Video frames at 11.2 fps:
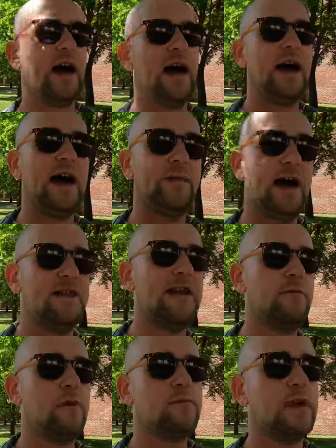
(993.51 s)
Um, and
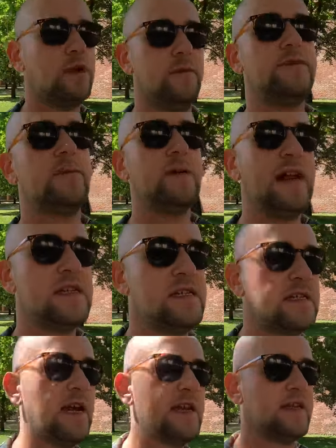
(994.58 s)
then when we come to
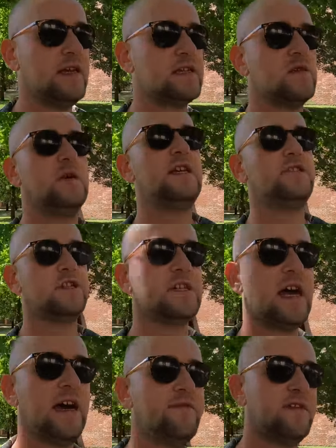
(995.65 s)
places like this, we just
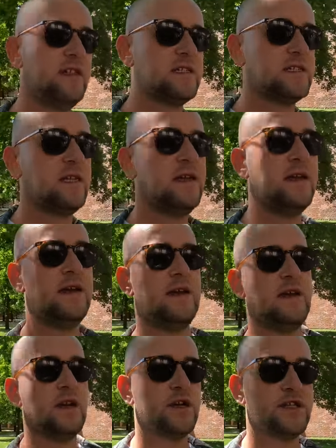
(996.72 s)
have this
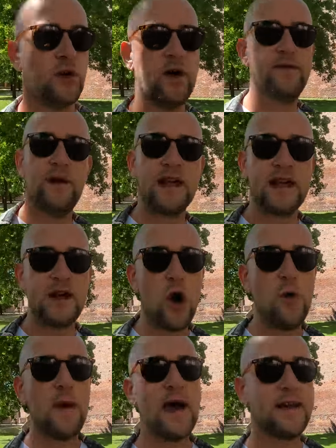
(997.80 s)
sort of like a
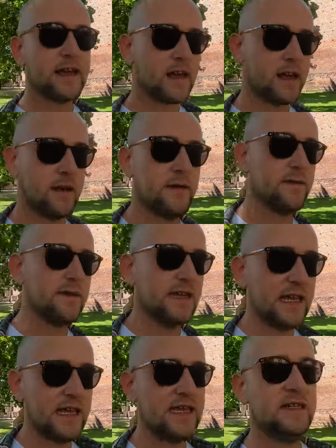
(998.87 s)
nomadic
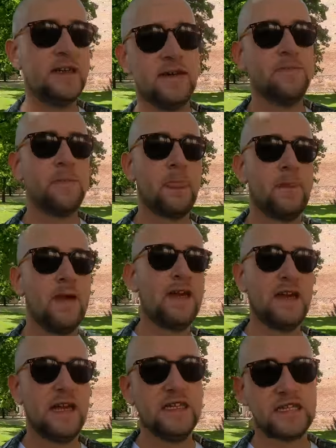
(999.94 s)
need
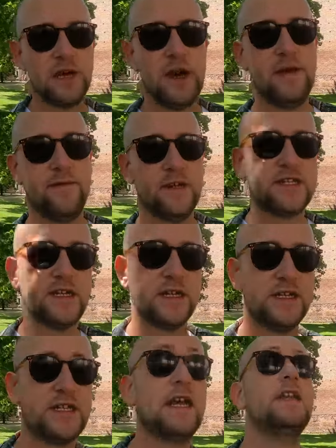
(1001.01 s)
inside of us to
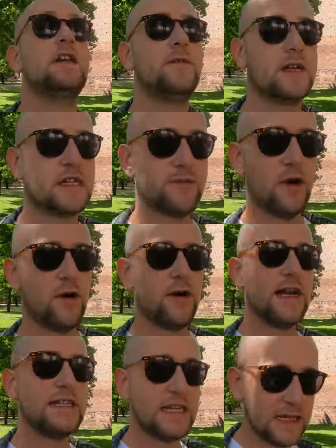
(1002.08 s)
continue
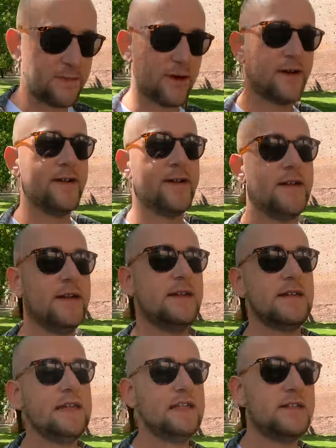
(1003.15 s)
exploring deeper
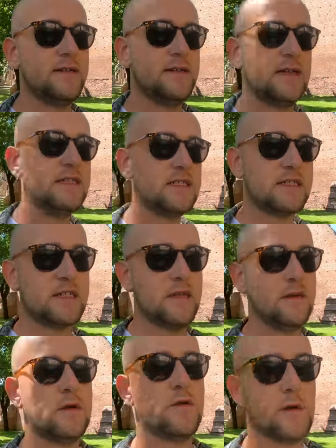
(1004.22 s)
into these
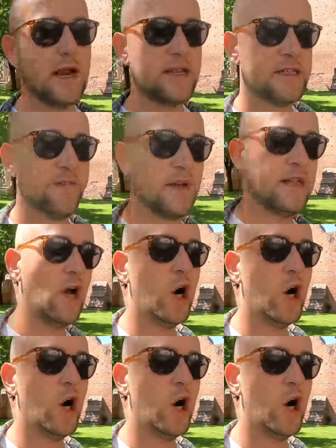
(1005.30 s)
relatively